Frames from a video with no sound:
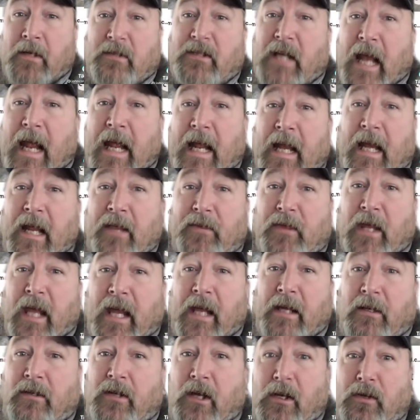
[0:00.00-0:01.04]
to say
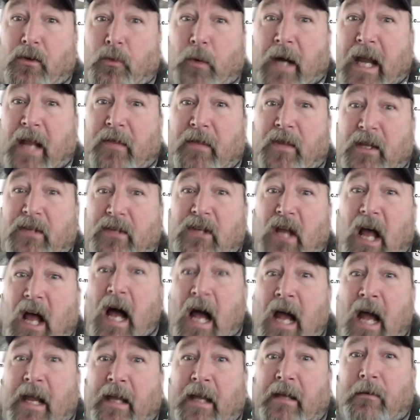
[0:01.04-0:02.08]
anything. Just read the
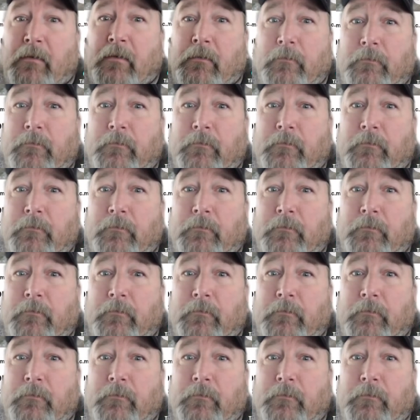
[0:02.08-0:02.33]
sign.